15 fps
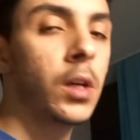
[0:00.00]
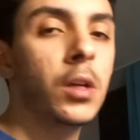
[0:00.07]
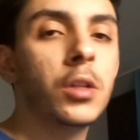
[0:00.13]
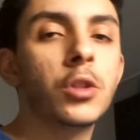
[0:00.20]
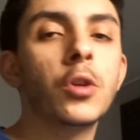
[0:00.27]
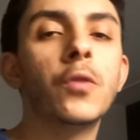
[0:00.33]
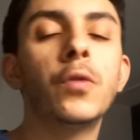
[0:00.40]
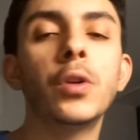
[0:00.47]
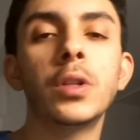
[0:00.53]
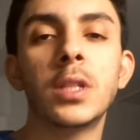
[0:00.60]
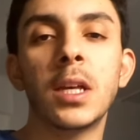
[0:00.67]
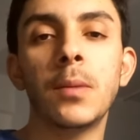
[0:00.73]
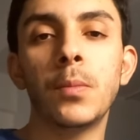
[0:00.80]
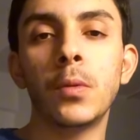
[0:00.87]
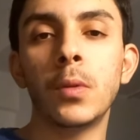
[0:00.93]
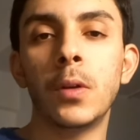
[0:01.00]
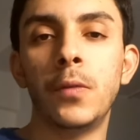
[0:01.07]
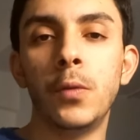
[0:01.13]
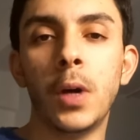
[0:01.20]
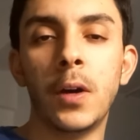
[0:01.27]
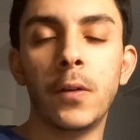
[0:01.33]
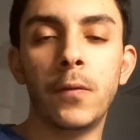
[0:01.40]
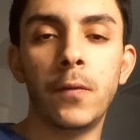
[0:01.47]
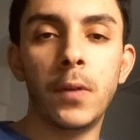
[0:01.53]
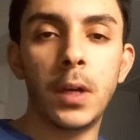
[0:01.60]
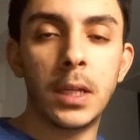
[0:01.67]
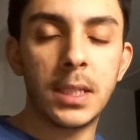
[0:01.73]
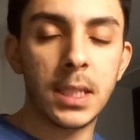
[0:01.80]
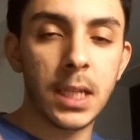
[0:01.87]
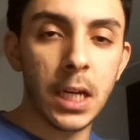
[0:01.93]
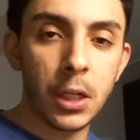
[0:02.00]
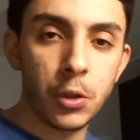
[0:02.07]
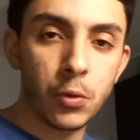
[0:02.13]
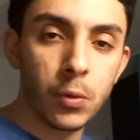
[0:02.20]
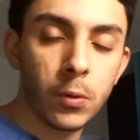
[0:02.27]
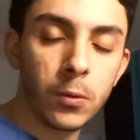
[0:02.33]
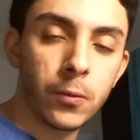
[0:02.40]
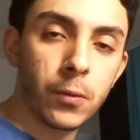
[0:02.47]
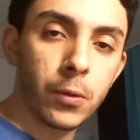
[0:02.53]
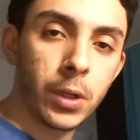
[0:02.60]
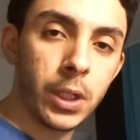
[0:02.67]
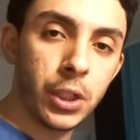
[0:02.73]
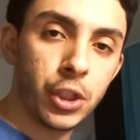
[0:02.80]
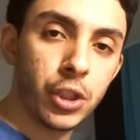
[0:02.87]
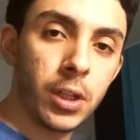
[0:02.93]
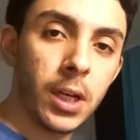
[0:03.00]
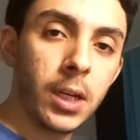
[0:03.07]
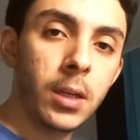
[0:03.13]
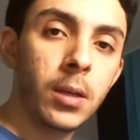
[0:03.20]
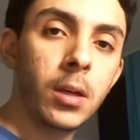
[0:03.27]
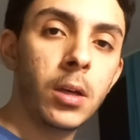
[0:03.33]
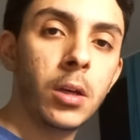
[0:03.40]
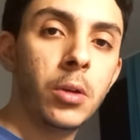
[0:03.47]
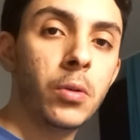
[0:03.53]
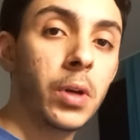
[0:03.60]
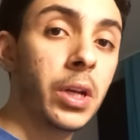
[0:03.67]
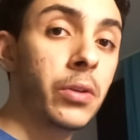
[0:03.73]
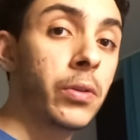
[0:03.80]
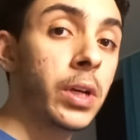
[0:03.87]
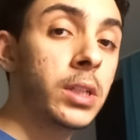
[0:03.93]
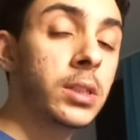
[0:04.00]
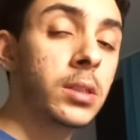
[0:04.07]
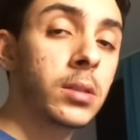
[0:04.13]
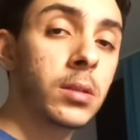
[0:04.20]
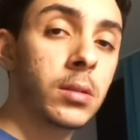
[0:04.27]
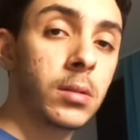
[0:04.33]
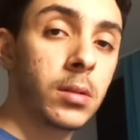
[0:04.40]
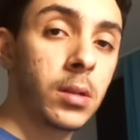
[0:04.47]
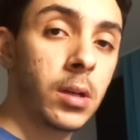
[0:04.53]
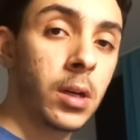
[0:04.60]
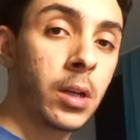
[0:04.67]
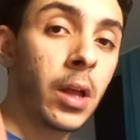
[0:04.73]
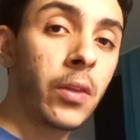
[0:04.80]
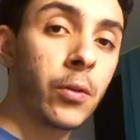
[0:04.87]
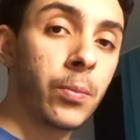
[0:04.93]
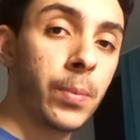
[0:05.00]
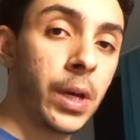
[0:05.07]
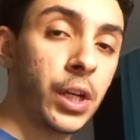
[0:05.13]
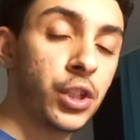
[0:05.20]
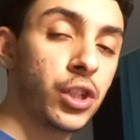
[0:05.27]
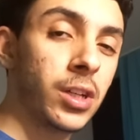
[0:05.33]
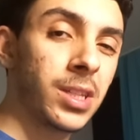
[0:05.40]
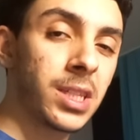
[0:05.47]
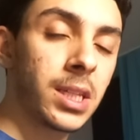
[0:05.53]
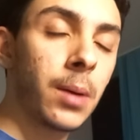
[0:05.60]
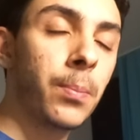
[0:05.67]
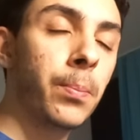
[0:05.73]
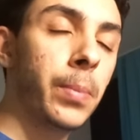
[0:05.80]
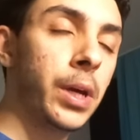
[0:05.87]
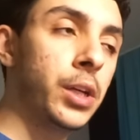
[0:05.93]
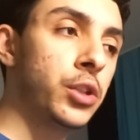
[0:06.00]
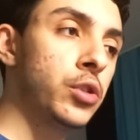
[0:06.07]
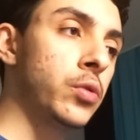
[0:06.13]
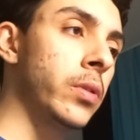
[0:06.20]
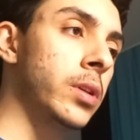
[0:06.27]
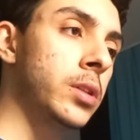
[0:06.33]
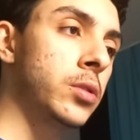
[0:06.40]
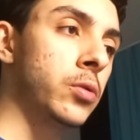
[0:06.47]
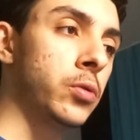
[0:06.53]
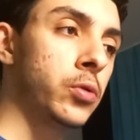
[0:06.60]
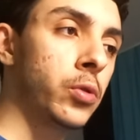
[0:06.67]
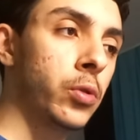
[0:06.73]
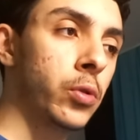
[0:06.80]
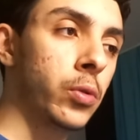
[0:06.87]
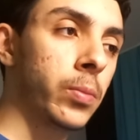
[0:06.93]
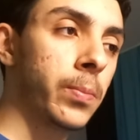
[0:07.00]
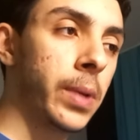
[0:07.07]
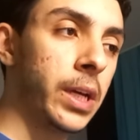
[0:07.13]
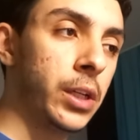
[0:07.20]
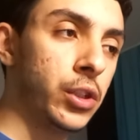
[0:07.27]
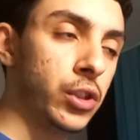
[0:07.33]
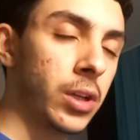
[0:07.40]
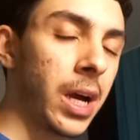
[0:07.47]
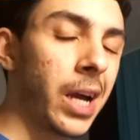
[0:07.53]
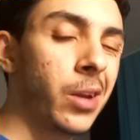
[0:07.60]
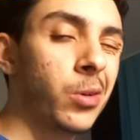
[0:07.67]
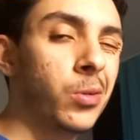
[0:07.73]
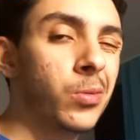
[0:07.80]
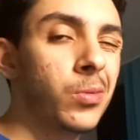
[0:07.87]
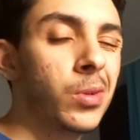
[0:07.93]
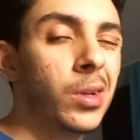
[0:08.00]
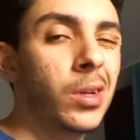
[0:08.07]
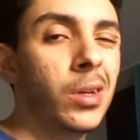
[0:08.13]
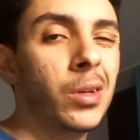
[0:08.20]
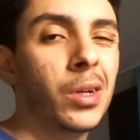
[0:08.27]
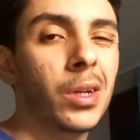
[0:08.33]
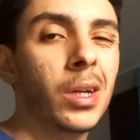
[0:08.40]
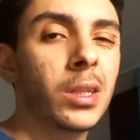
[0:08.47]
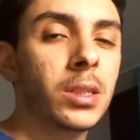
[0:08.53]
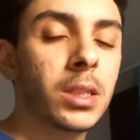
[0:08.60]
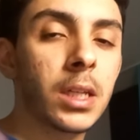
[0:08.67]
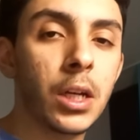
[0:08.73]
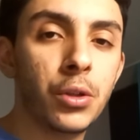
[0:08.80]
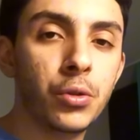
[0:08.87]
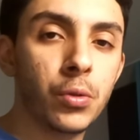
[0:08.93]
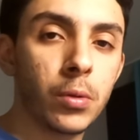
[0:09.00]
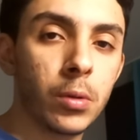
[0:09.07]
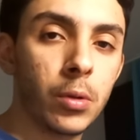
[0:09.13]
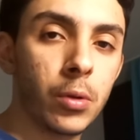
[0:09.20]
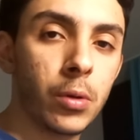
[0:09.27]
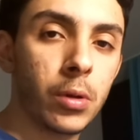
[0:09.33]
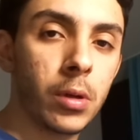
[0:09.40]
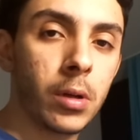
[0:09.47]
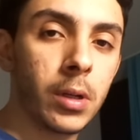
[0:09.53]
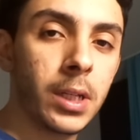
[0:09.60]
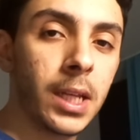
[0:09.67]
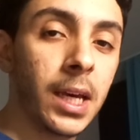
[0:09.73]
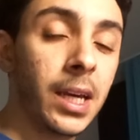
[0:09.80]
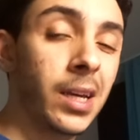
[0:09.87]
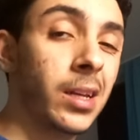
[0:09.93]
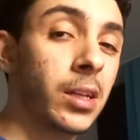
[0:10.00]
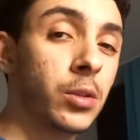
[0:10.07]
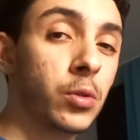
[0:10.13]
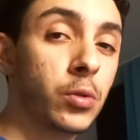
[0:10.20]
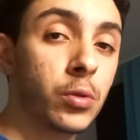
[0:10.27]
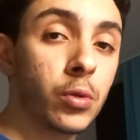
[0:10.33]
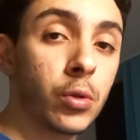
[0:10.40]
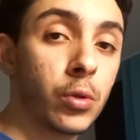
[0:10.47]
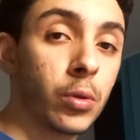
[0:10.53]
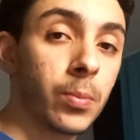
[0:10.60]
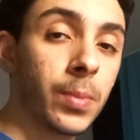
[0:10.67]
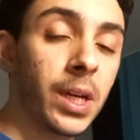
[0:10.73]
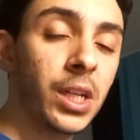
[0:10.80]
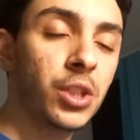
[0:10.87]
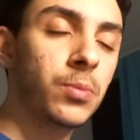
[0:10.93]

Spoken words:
So for example, if you have a schedule for each day, you can create another page, a sub page to this tutorial page. I know you cannot schedule your day in a tutorial page,